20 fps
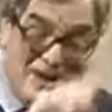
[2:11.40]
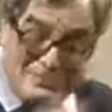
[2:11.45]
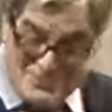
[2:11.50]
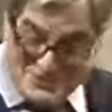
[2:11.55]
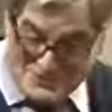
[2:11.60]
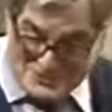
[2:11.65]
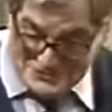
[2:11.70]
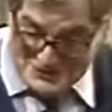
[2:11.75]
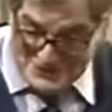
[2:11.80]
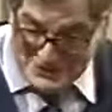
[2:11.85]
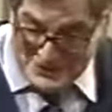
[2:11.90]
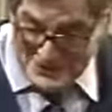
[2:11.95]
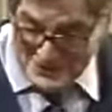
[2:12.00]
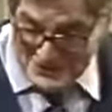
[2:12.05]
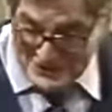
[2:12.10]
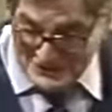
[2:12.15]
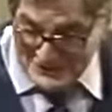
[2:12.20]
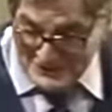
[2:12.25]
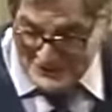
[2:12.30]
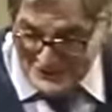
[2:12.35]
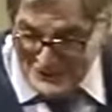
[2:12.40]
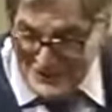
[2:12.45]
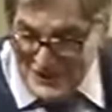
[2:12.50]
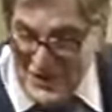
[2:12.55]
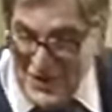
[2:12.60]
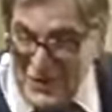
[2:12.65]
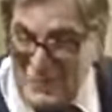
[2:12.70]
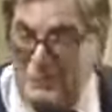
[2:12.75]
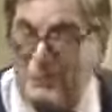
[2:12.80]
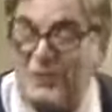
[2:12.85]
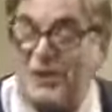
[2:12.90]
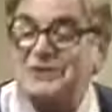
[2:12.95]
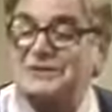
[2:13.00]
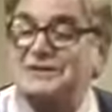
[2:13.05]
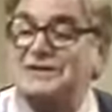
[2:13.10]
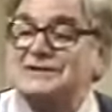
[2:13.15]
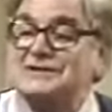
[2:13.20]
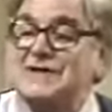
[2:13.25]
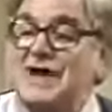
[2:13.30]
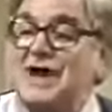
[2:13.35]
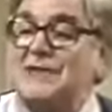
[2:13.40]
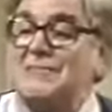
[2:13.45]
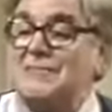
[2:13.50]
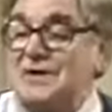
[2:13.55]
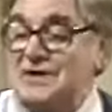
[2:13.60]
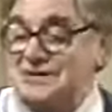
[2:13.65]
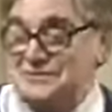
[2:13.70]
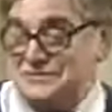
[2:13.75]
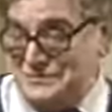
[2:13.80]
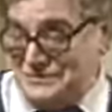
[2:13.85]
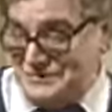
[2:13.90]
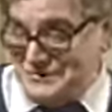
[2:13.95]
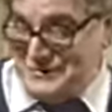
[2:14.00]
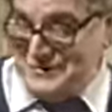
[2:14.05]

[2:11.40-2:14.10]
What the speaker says: an atmosphere. What is amiss?